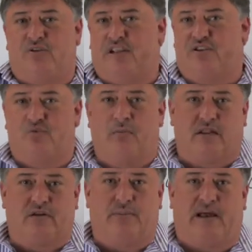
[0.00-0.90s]
you need to
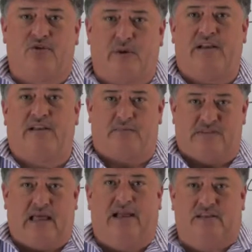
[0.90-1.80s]
multiply 20
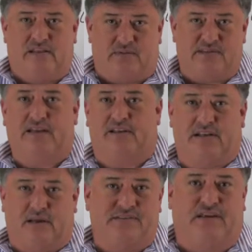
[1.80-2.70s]
times 19 times
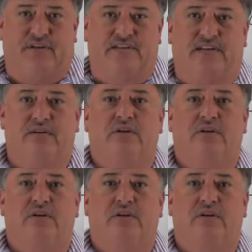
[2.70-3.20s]
18 times 17.